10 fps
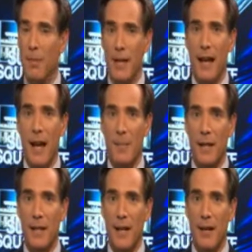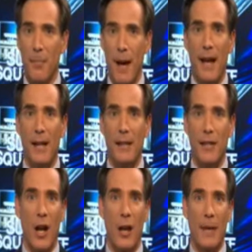big names like Sarah
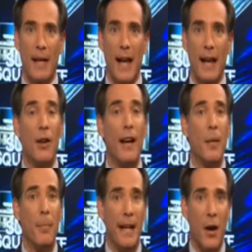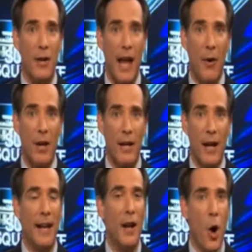Palin and John McCain are helping out now
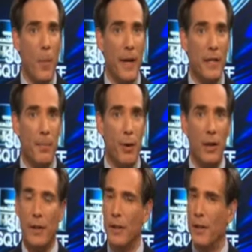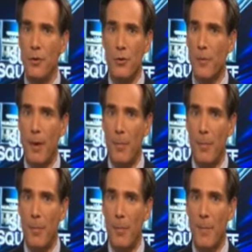and hoping to pull a huge
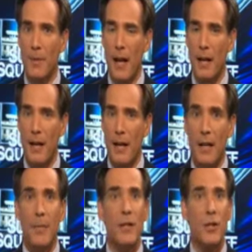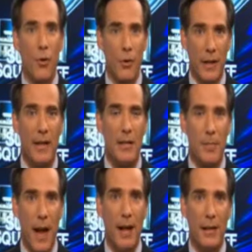Republican upset in a majority
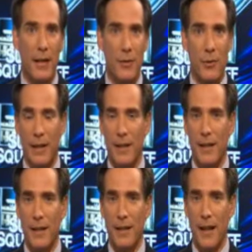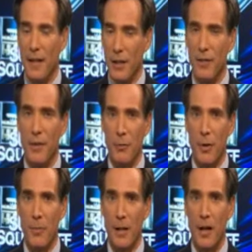Hispanic district. I
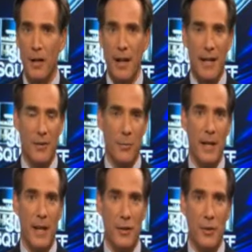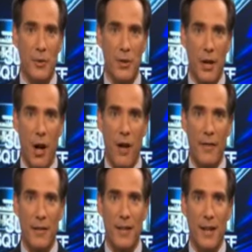interviewed Ruth McClung last week at her Tucson
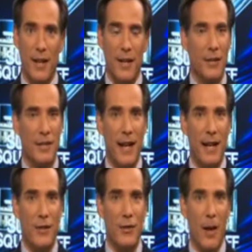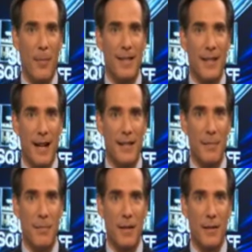office. Her day job is
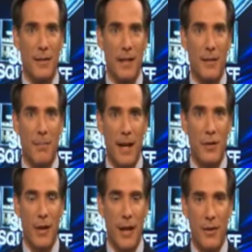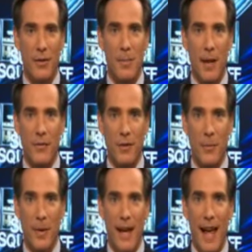testing missiles at a major aerospace
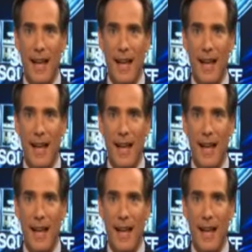firm,